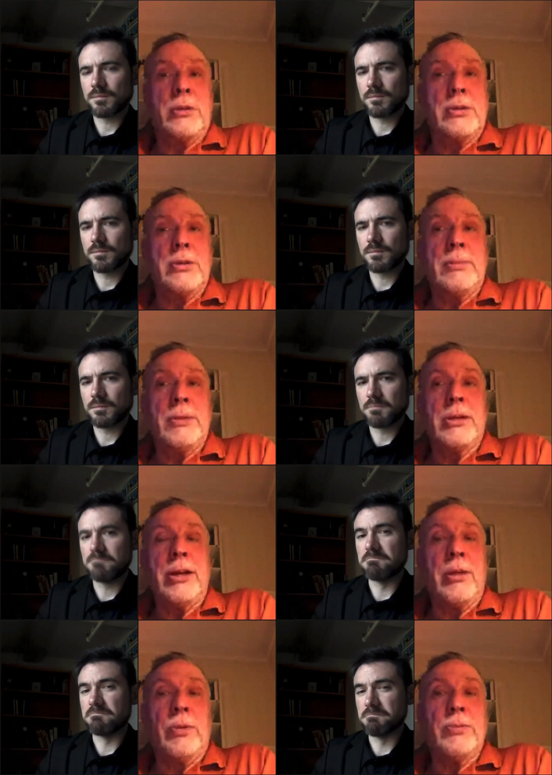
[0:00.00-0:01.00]
Speaker 1: I'm not talking
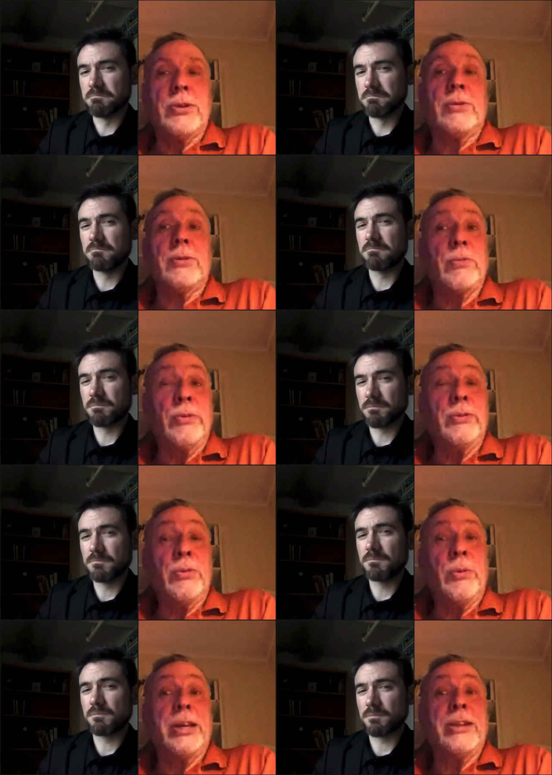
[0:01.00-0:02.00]
brimstone, runic
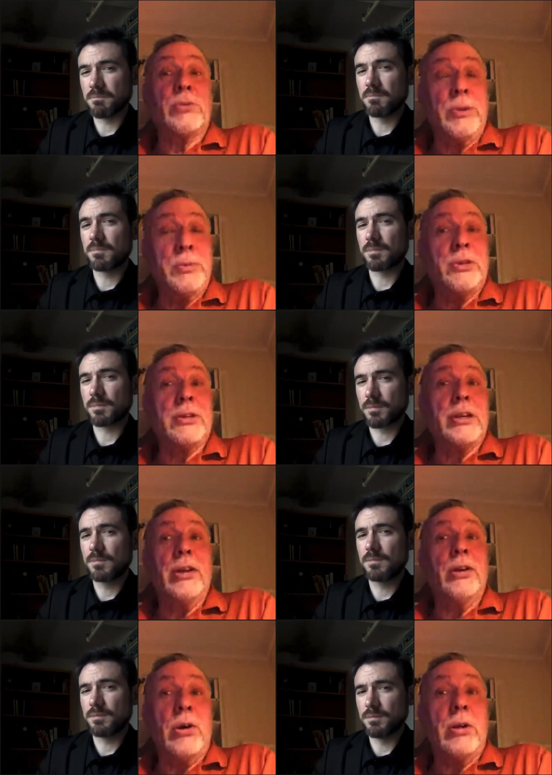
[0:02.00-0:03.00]
inscriptions in
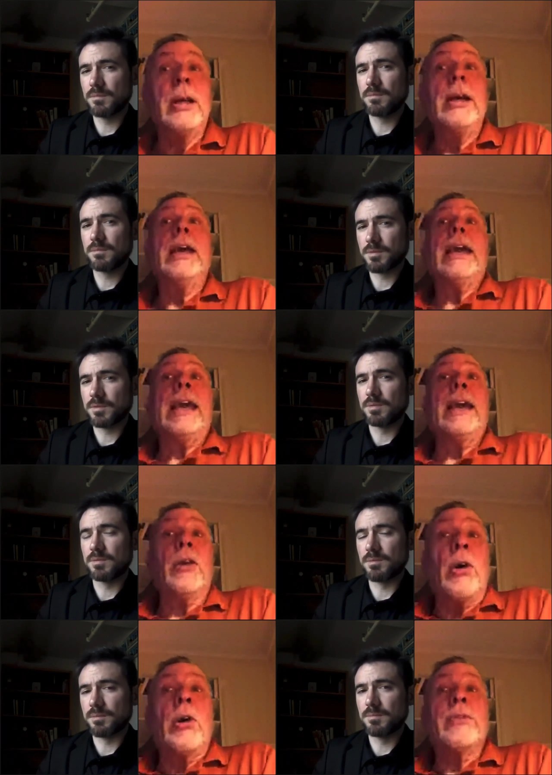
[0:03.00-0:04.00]
all, in all of
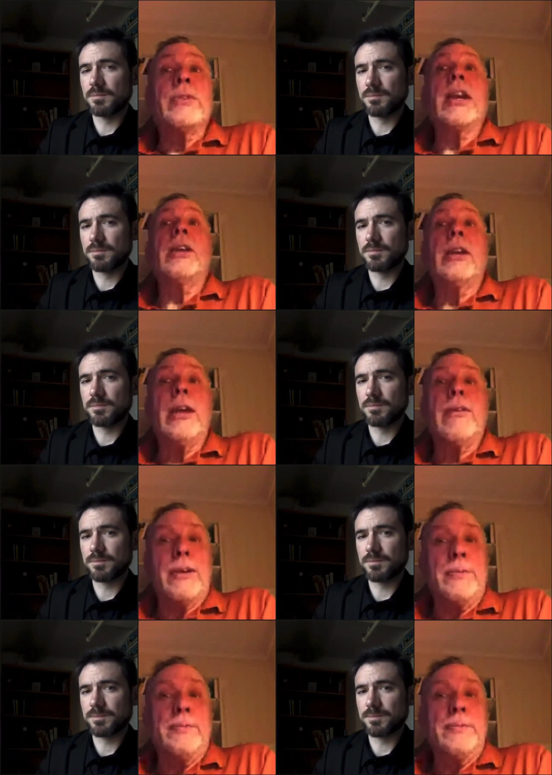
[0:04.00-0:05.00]
Scandinavia.
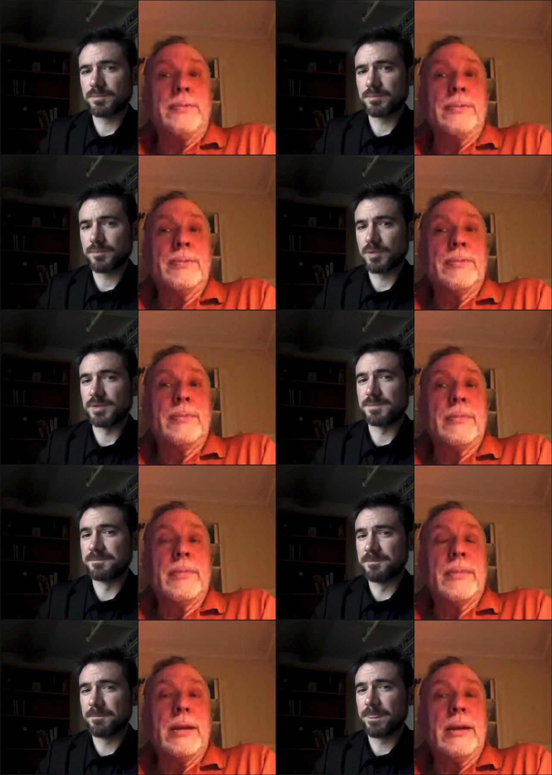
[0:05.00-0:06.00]
Right.
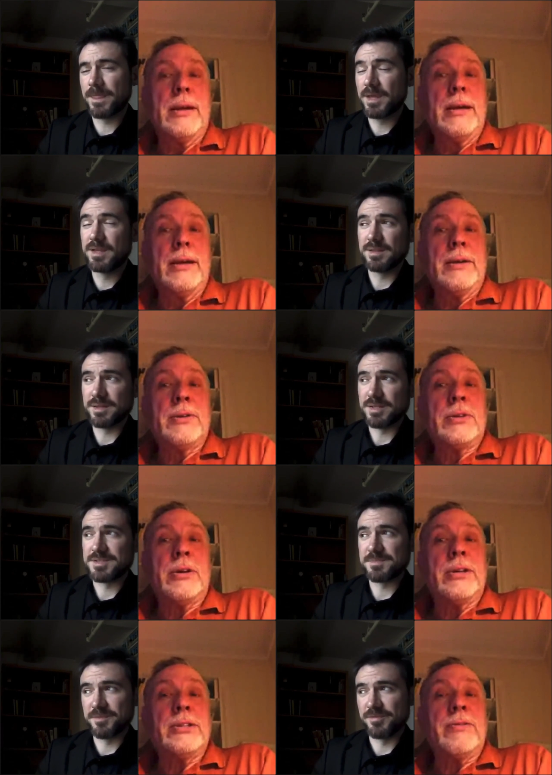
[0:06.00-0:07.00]
That's so
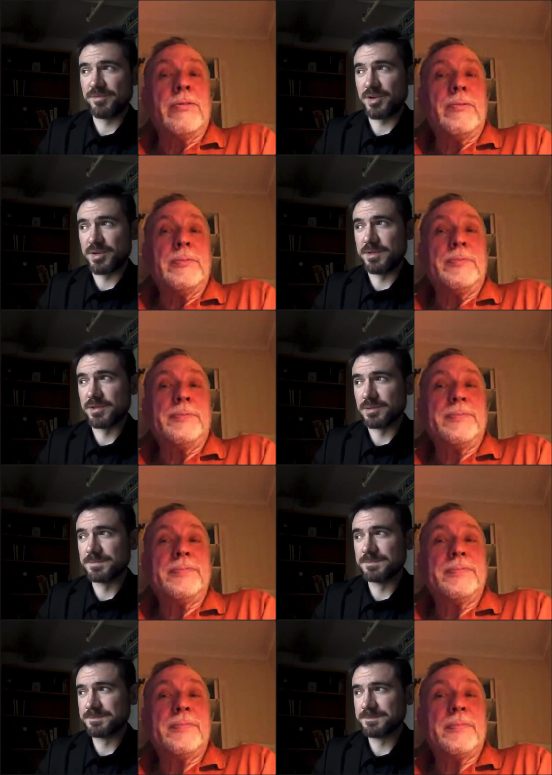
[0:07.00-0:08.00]
very meager.
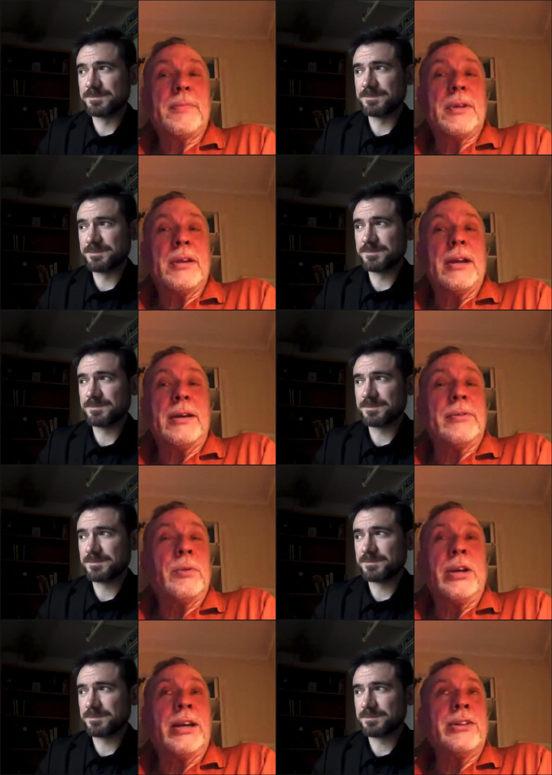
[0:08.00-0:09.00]
Yeah, we're
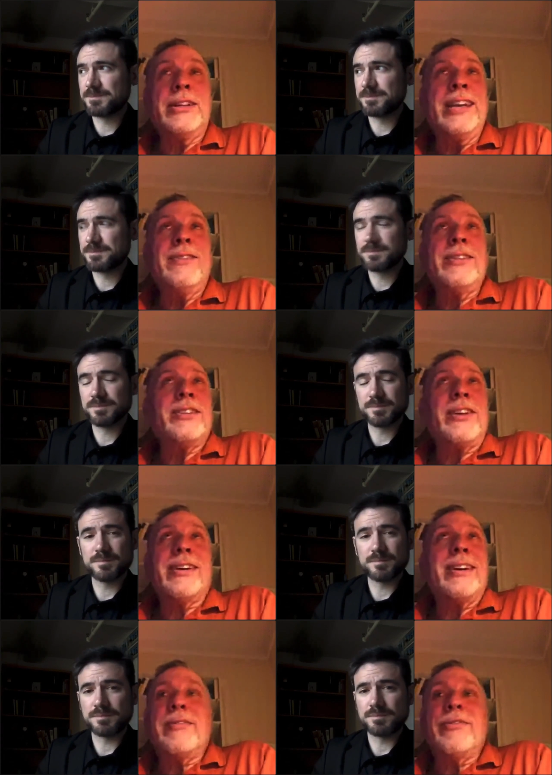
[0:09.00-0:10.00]
not even talking
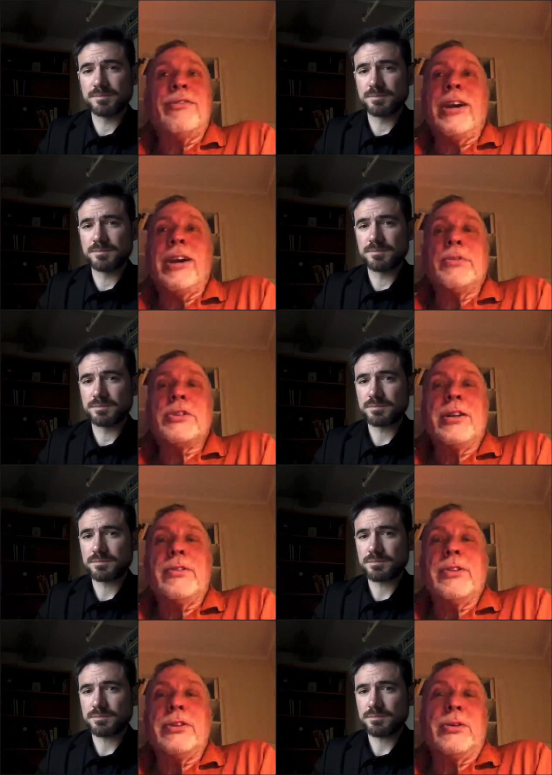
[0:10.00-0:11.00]
5% of the
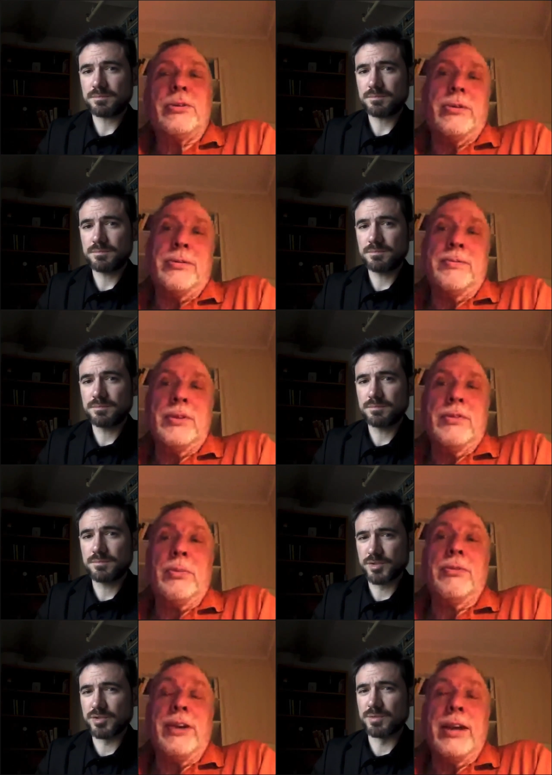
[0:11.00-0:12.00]
total from the sure.
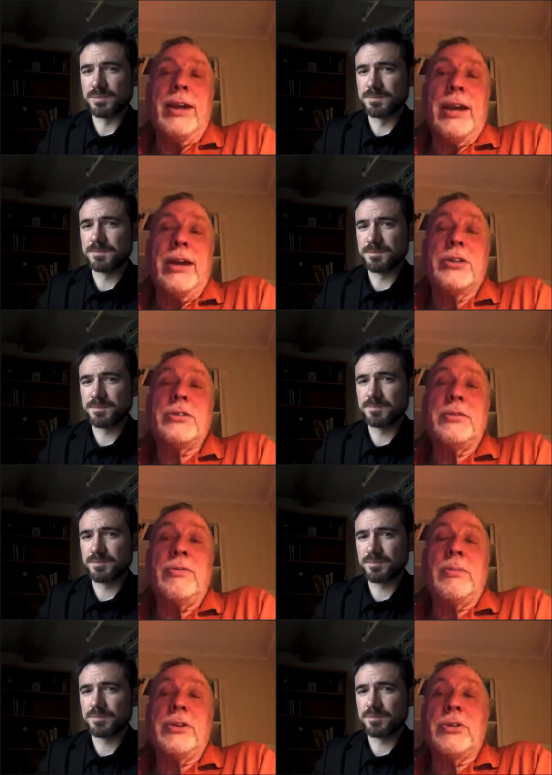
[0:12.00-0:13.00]
Viking Age from this
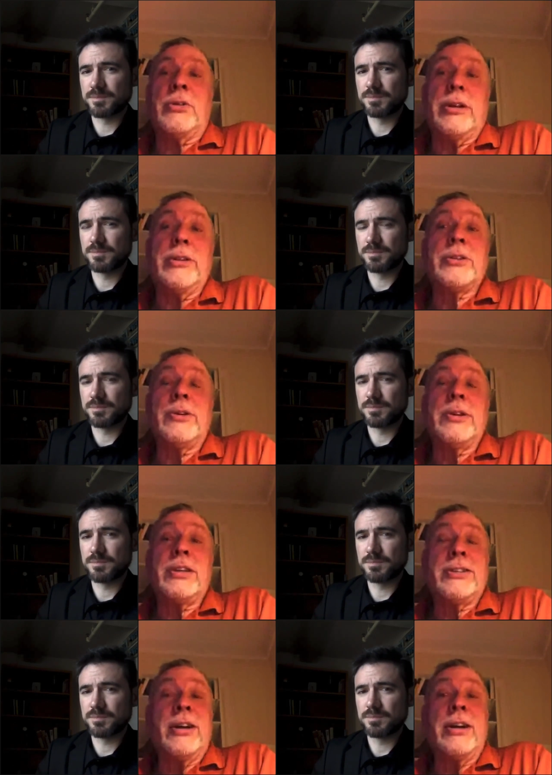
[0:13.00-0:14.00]
early. So it's it's not
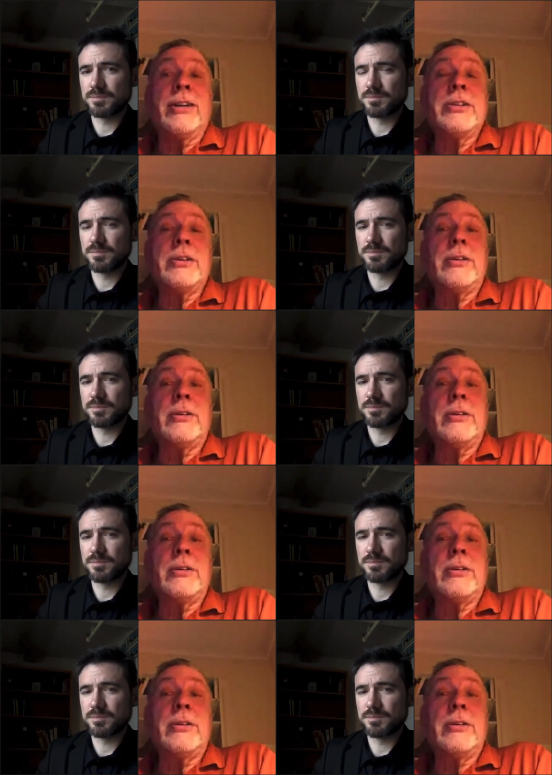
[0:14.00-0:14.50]
until